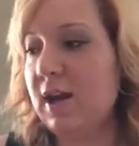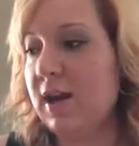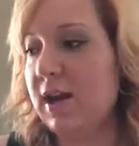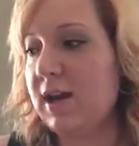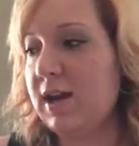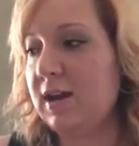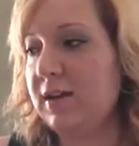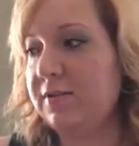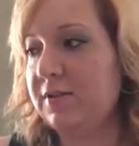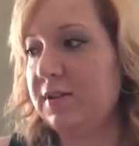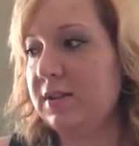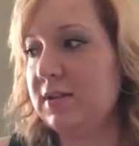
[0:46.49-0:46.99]

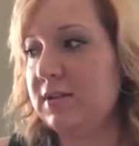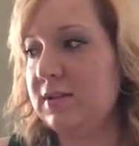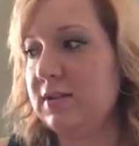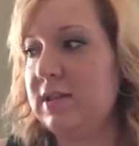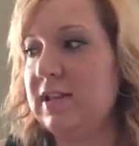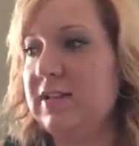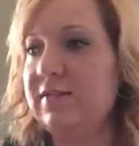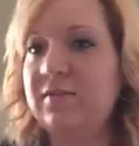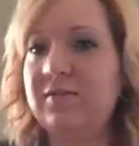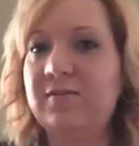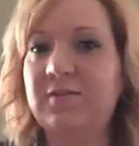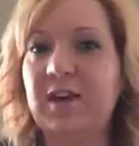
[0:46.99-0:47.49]
I have
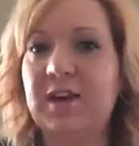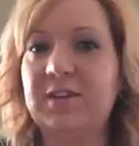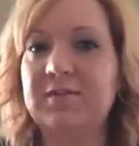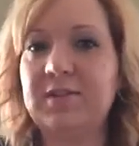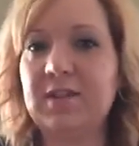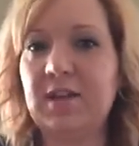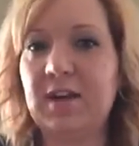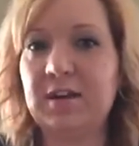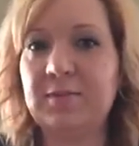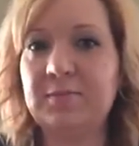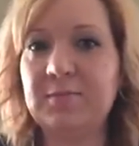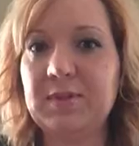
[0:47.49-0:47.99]
conceived 5
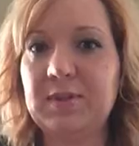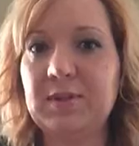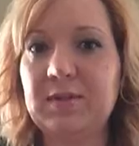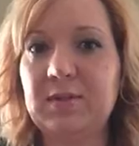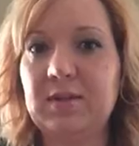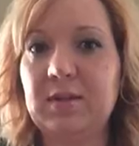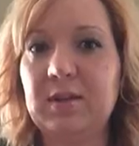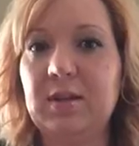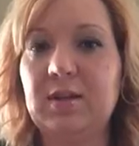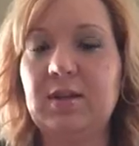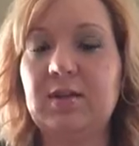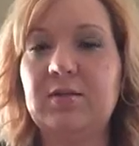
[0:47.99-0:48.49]
times
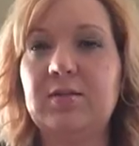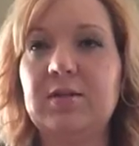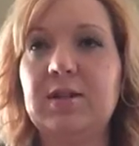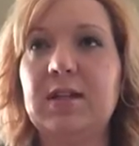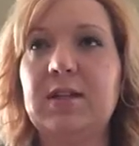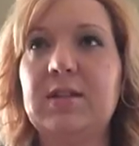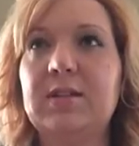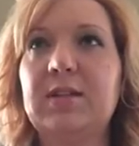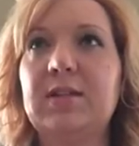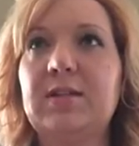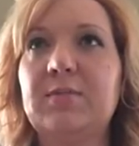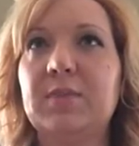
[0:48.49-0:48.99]
in those
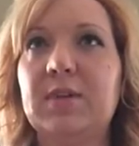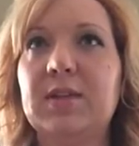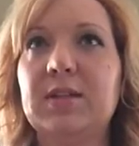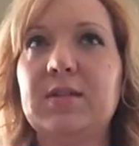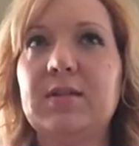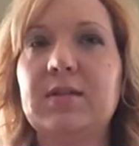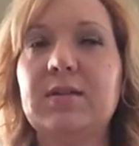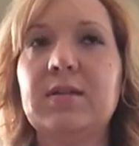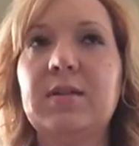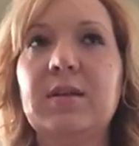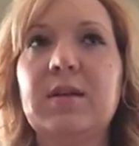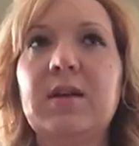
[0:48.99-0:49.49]
18
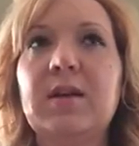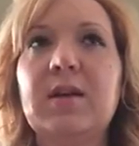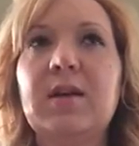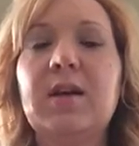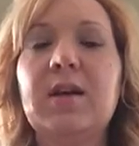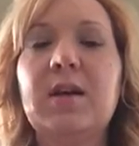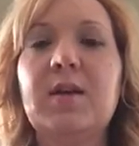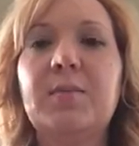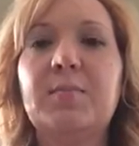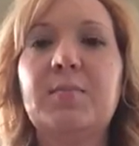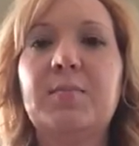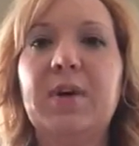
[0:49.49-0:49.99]
months,
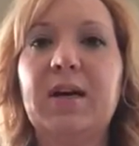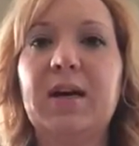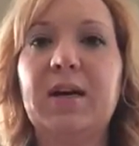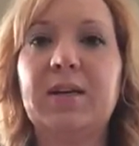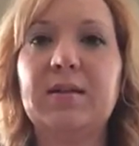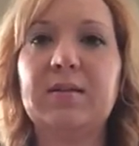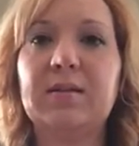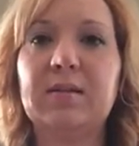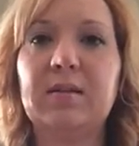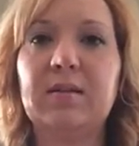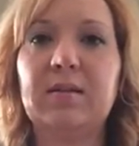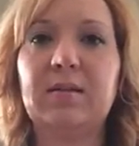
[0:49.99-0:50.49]

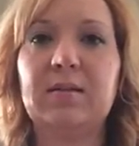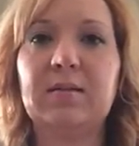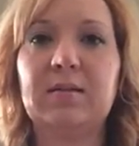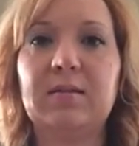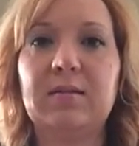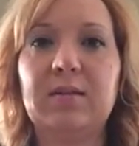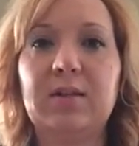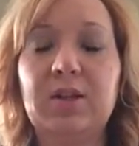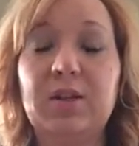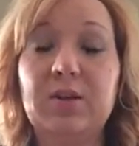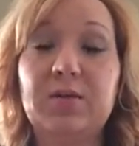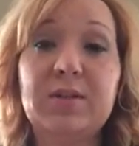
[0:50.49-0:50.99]
but
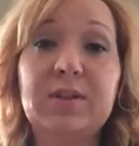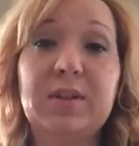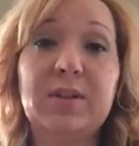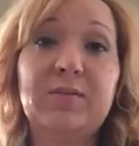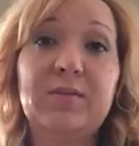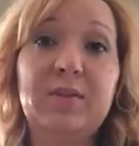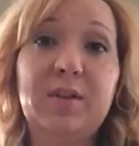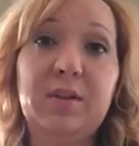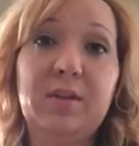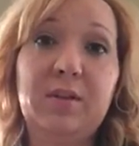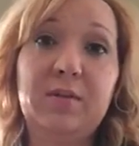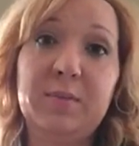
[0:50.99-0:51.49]

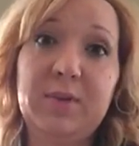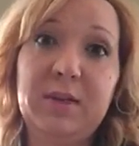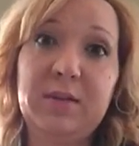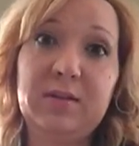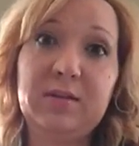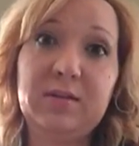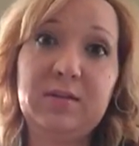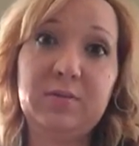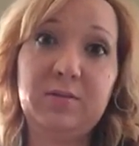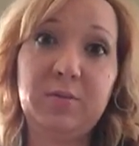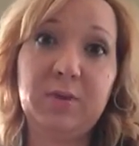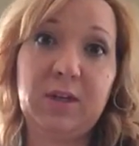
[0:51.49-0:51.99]
several of the
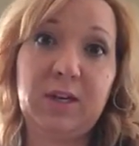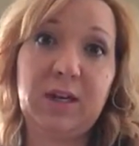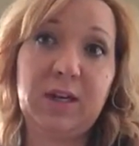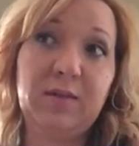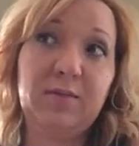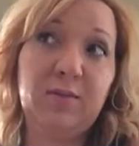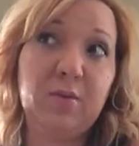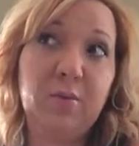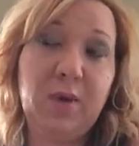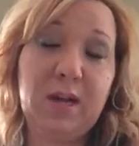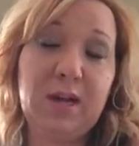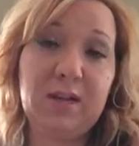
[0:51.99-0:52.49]
months were kind
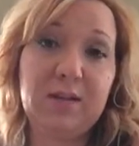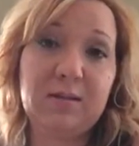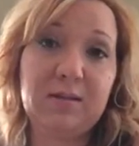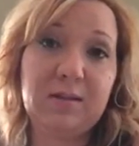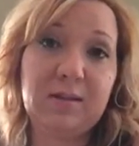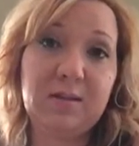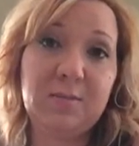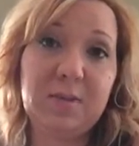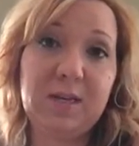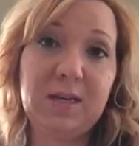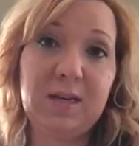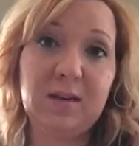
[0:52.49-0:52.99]
of a
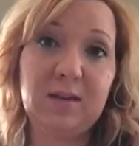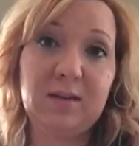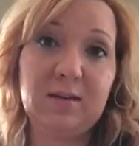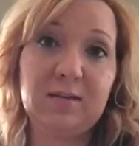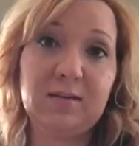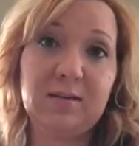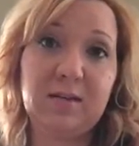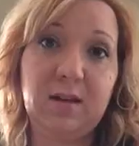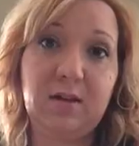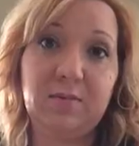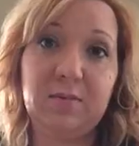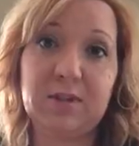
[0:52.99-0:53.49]
waste
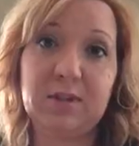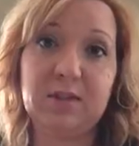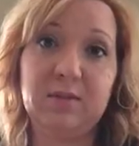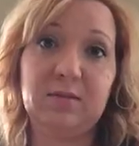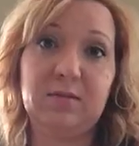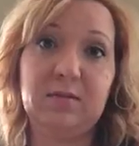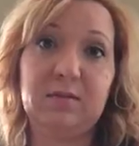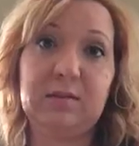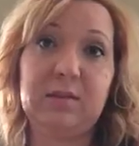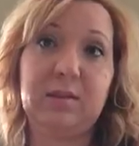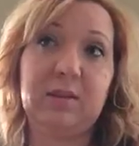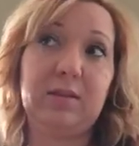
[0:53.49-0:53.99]
because I wasn't